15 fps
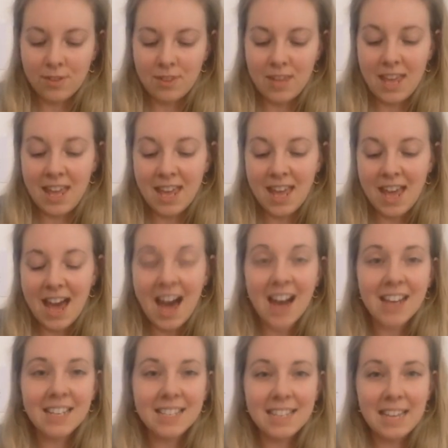the
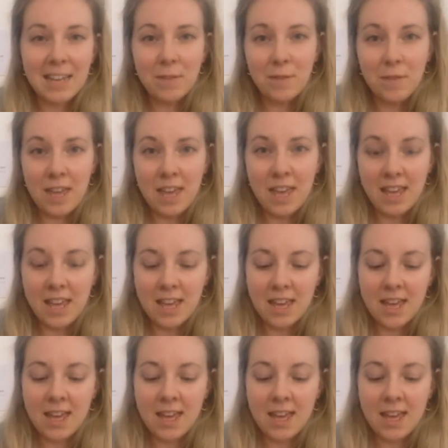ITV